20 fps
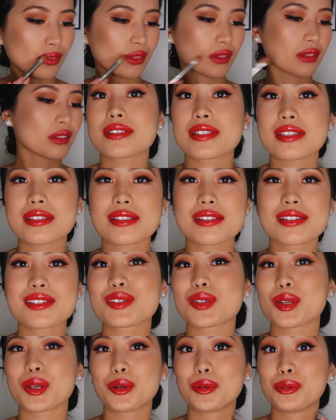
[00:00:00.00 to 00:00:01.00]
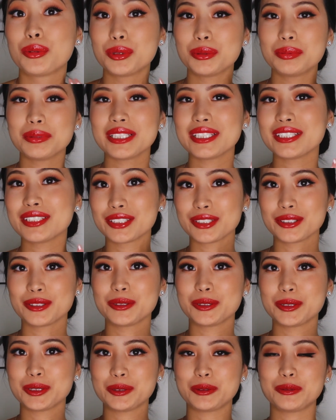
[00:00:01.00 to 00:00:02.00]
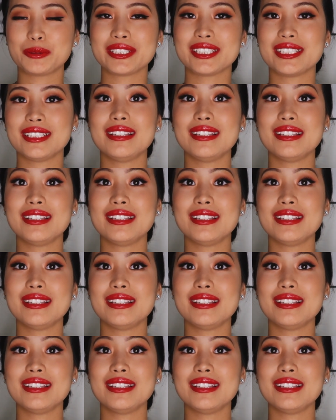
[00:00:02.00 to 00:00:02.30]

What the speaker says: So this is Ruby New with a